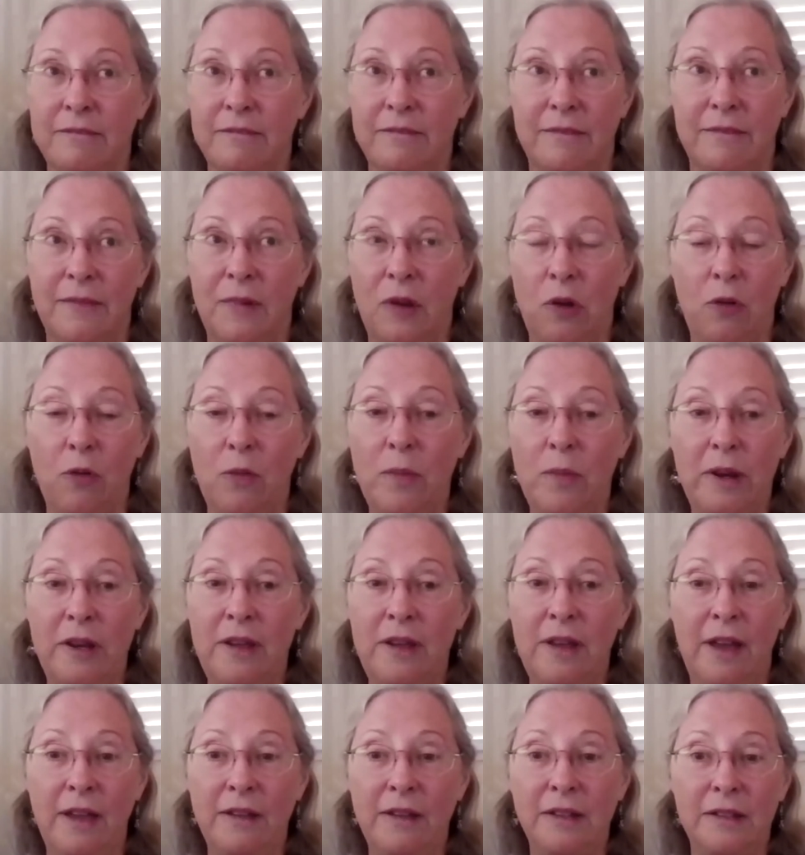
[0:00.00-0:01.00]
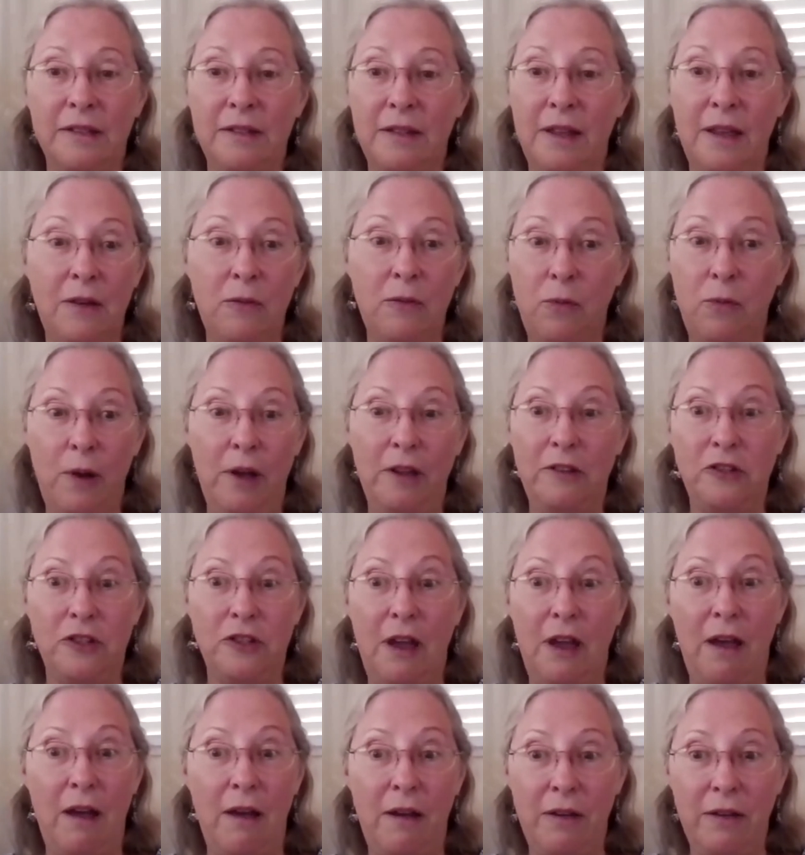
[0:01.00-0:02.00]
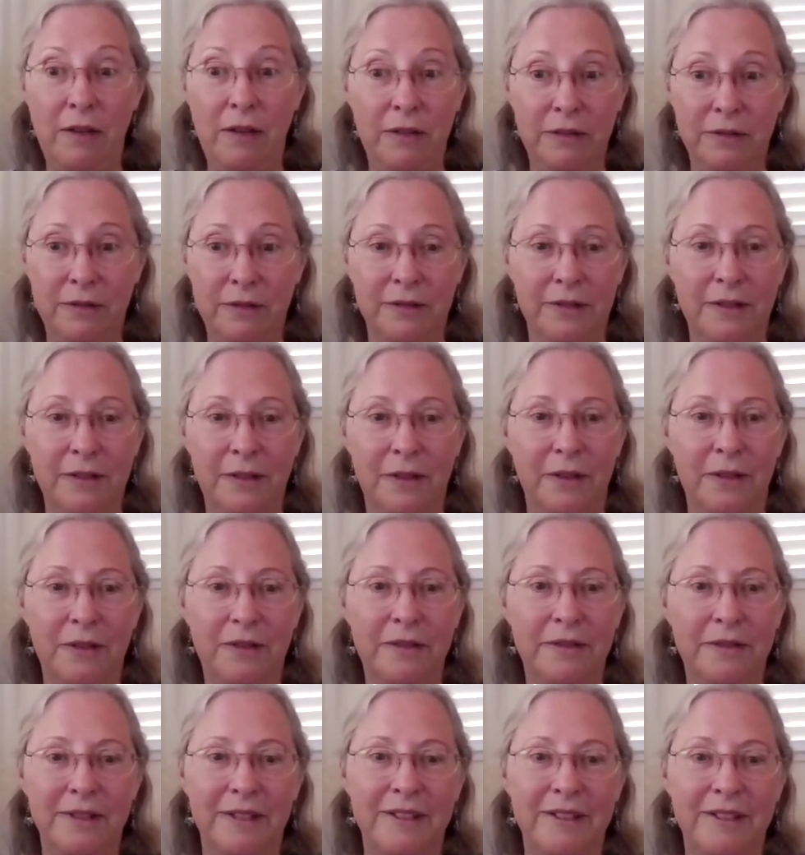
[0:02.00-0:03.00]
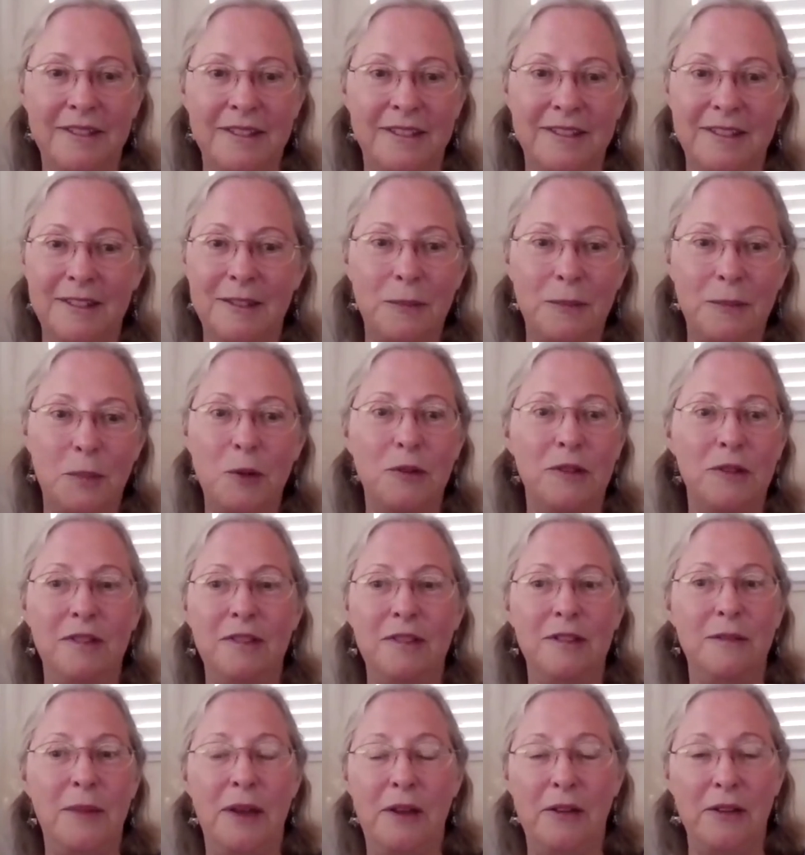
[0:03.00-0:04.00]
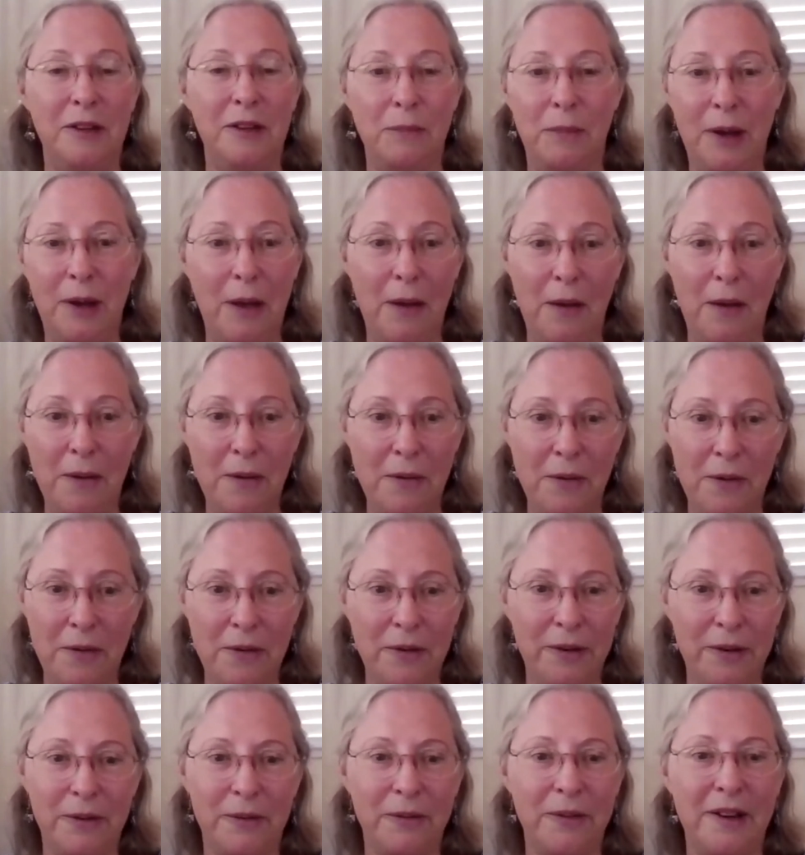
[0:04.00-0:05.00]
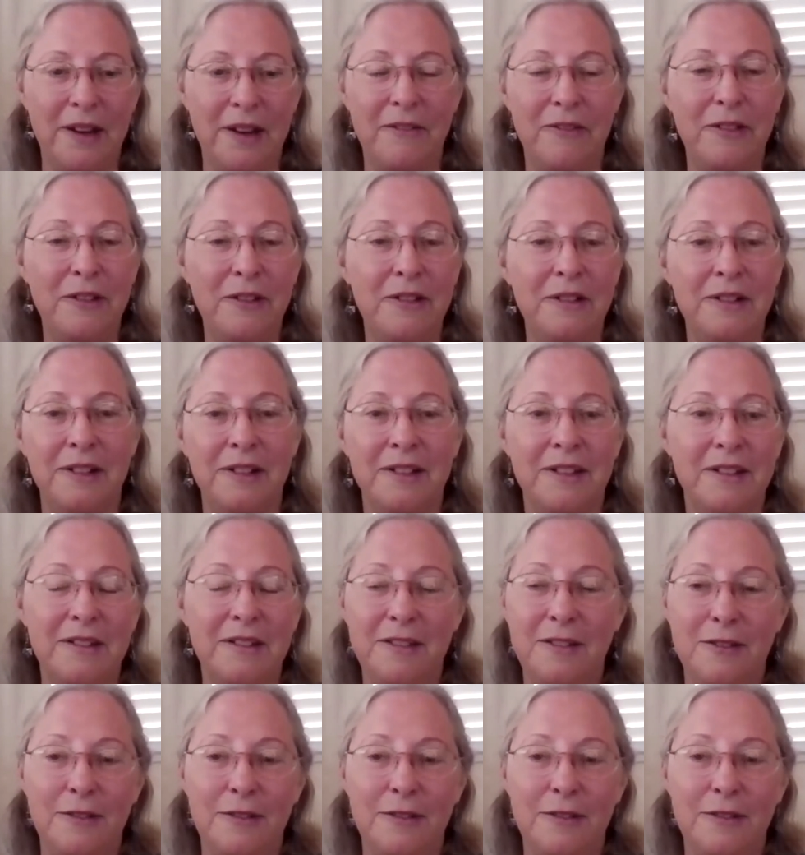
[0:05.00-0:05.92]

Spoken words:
nobody had to say, watch out, because this person's about to blow or whatever, because